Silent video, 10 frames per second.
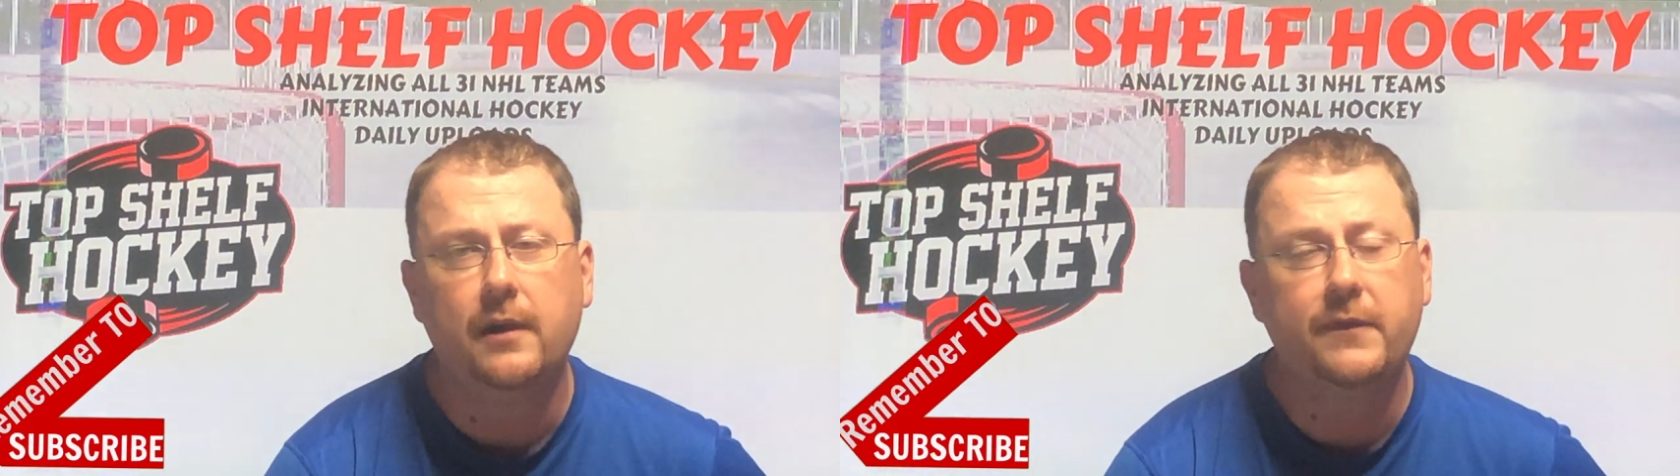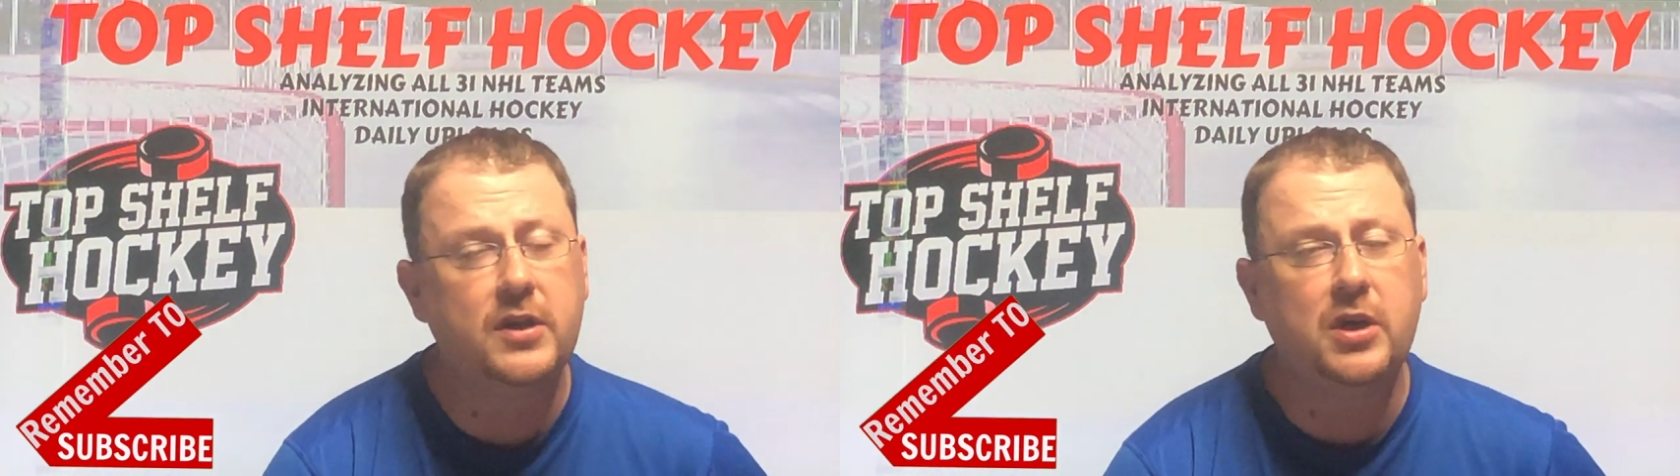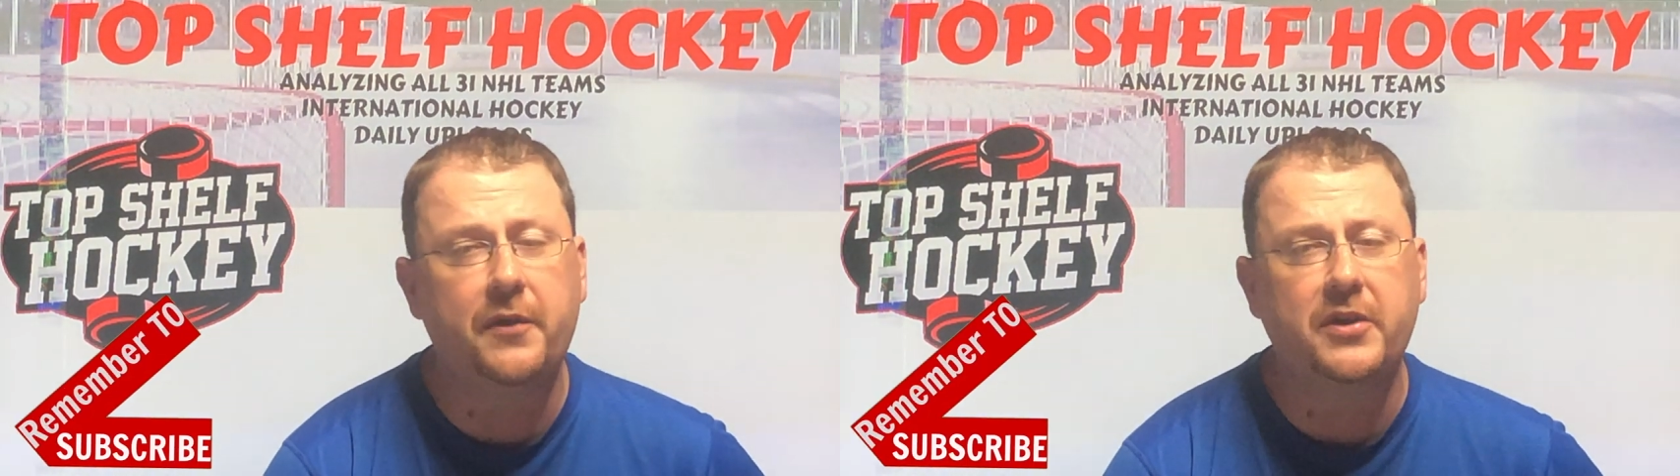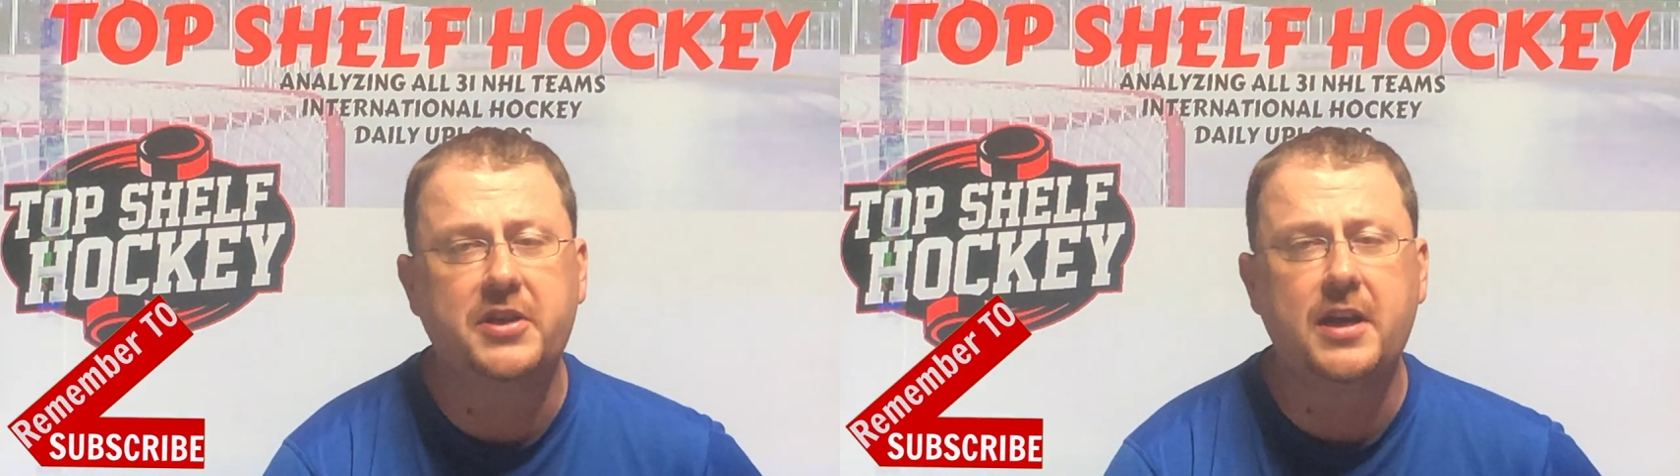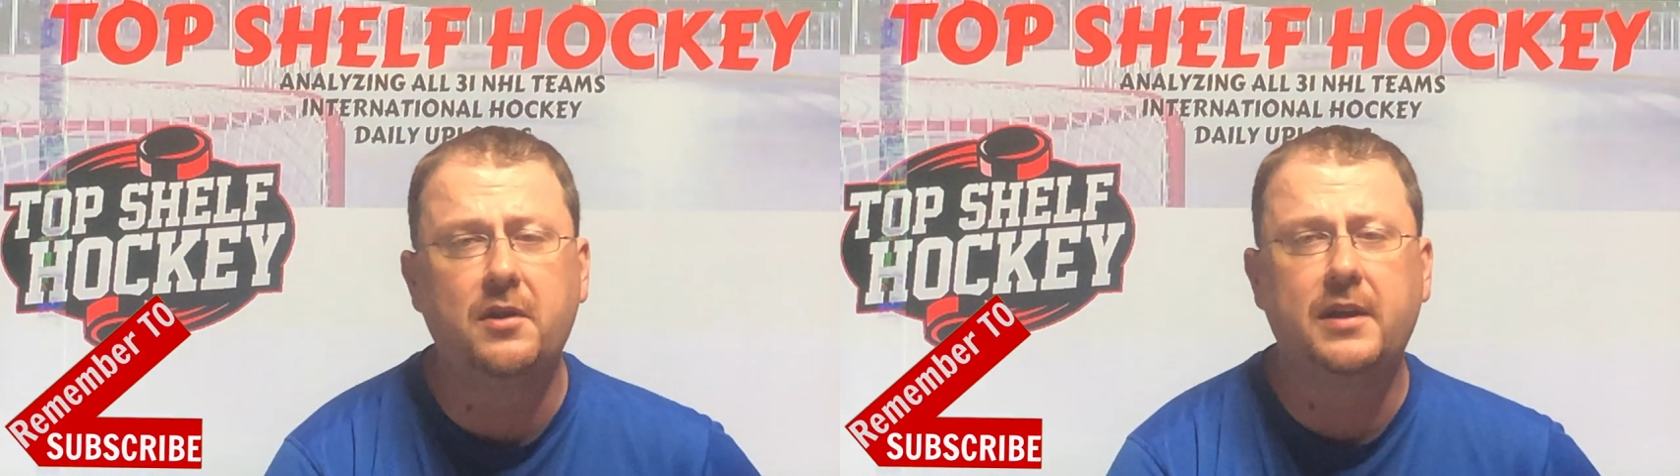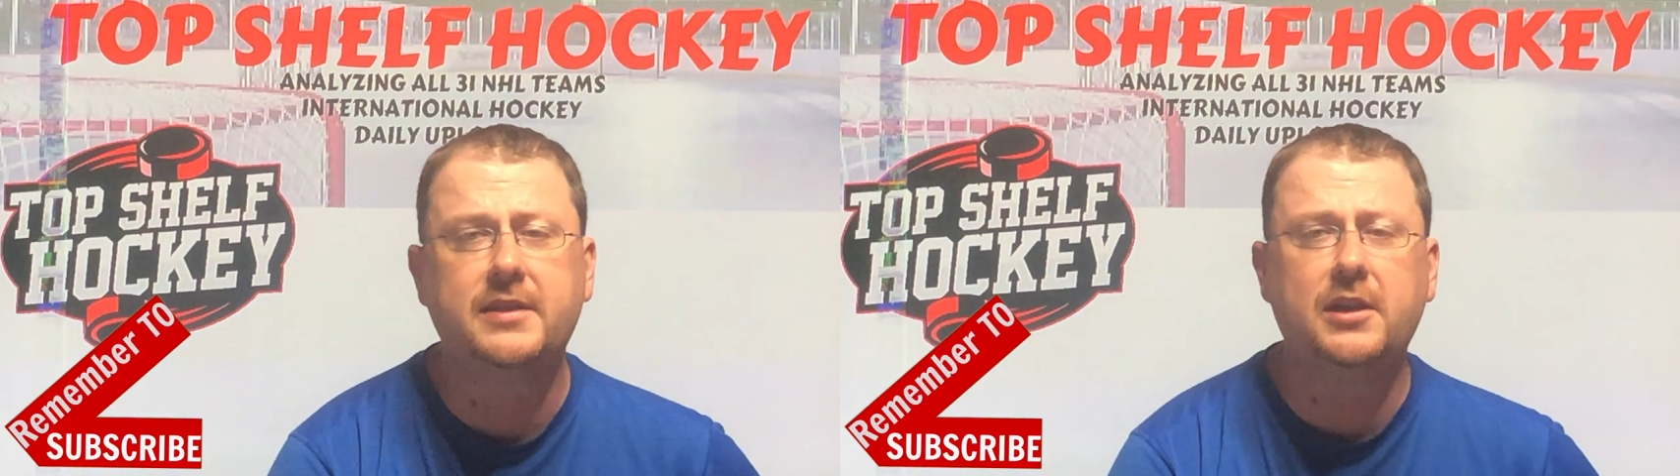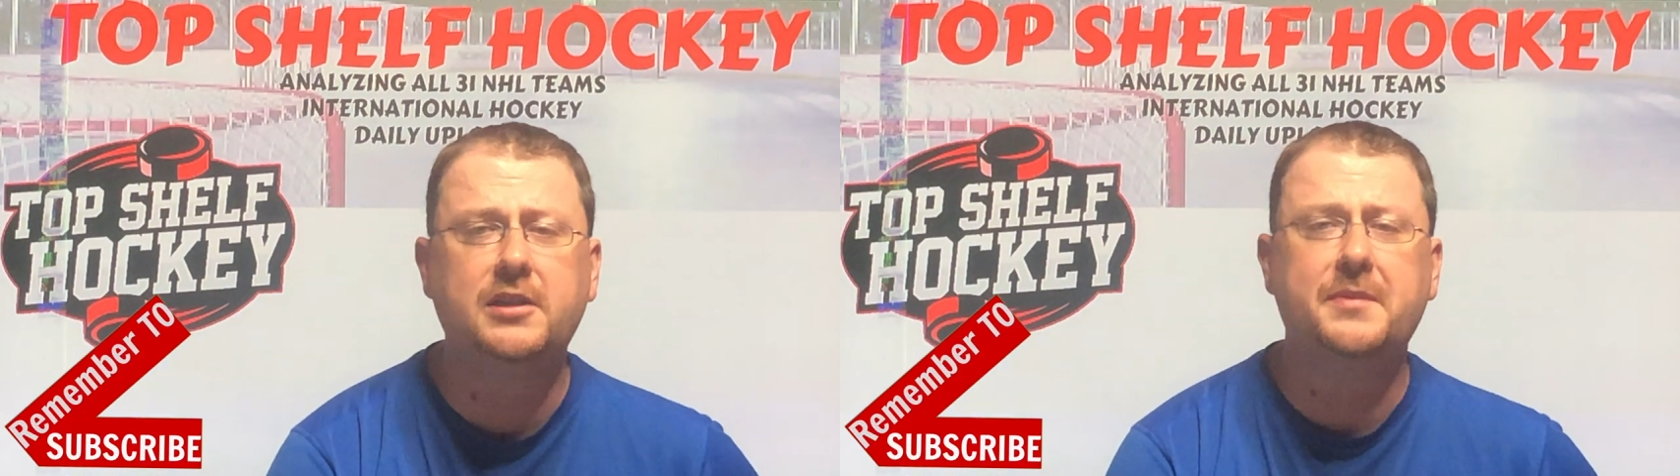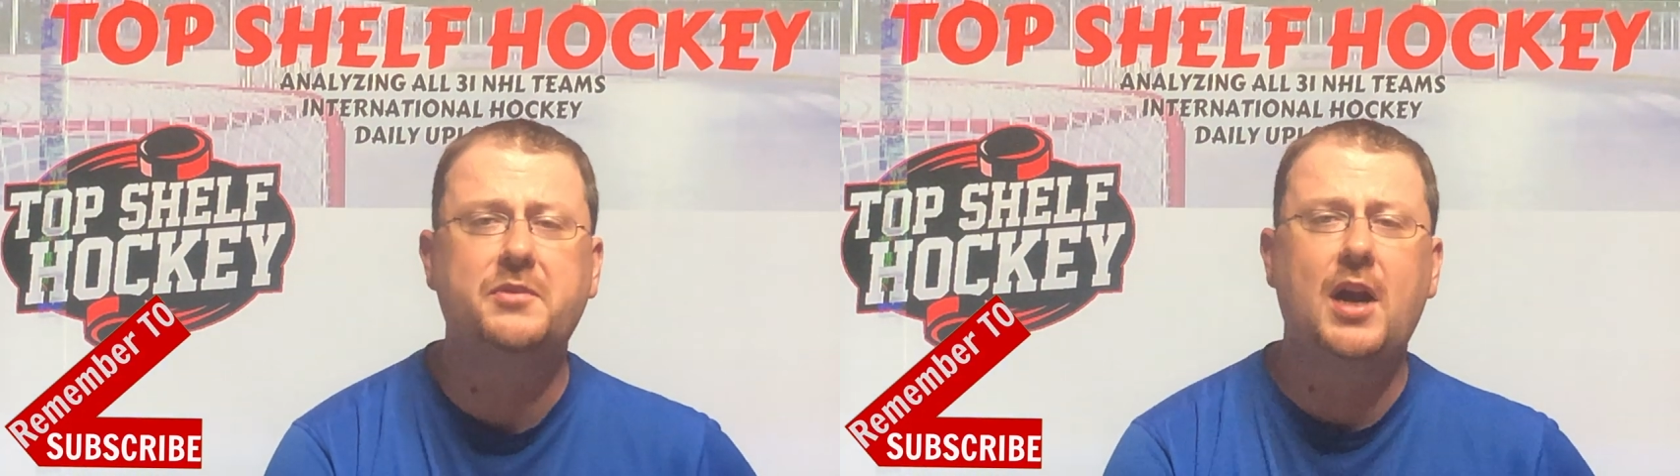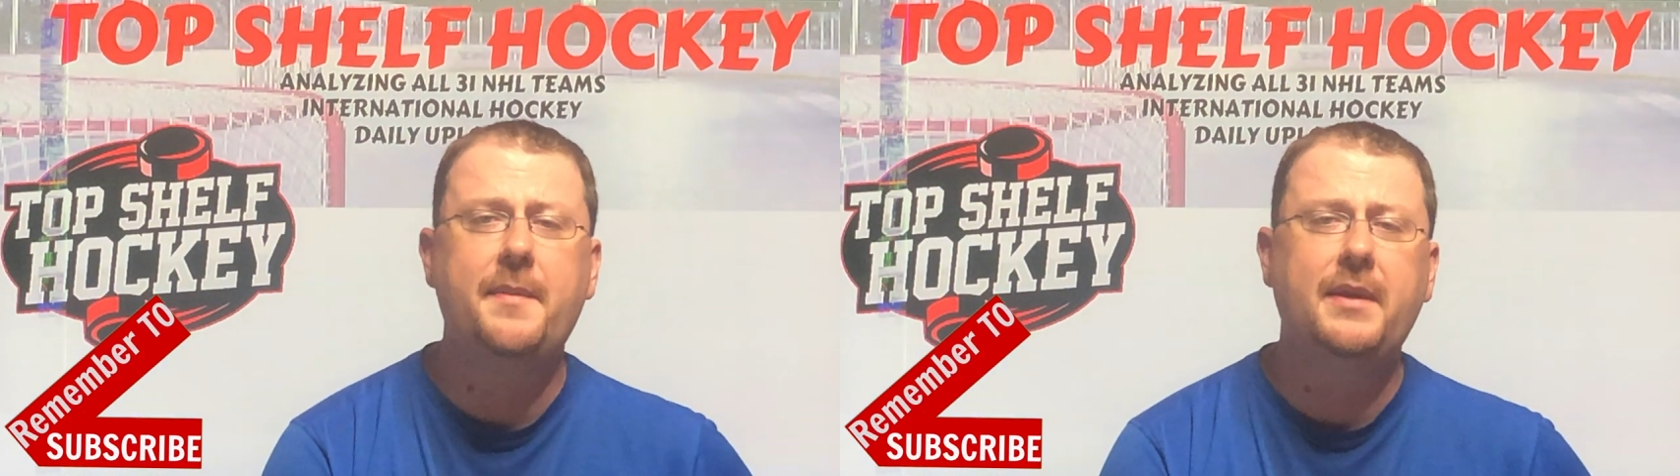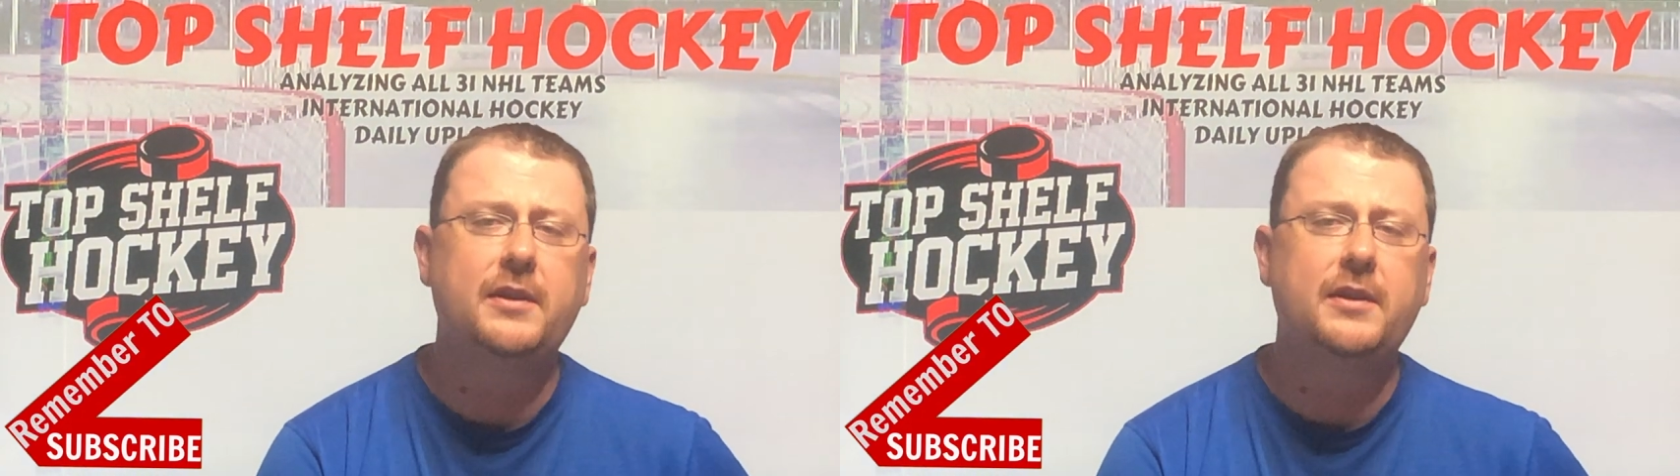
If you're new to the channel, consider subscribing